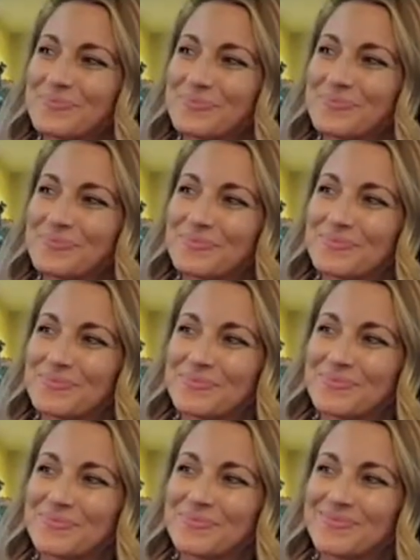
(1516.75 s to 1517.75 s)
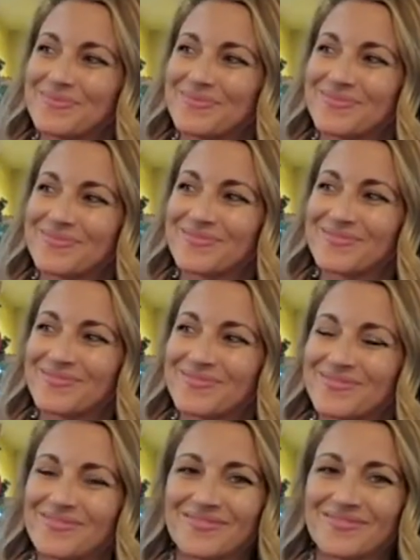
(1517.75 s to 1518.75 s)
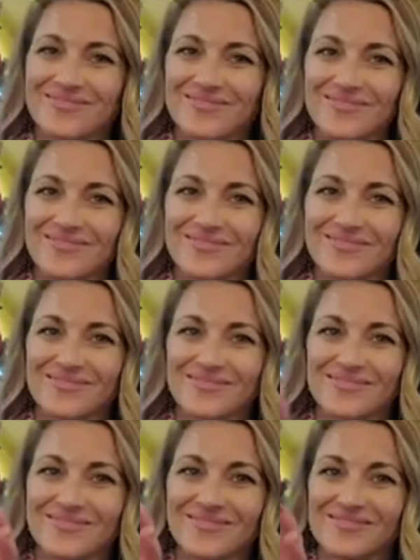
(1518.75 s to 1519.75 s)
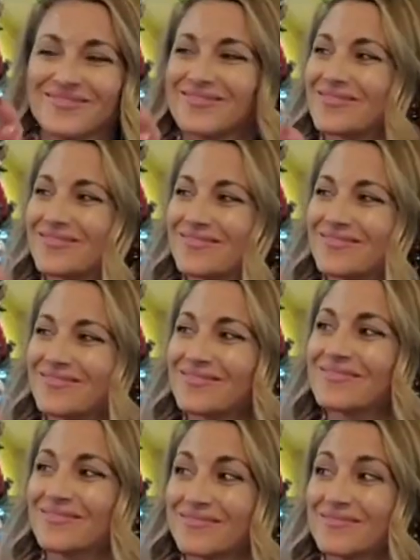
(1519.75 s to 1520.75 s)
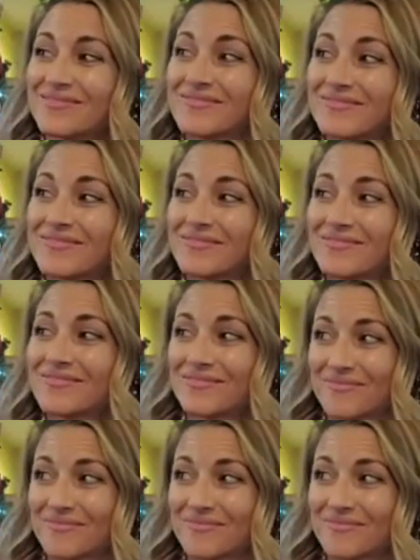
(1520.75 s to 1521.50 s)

No words are spoken by the person on screen.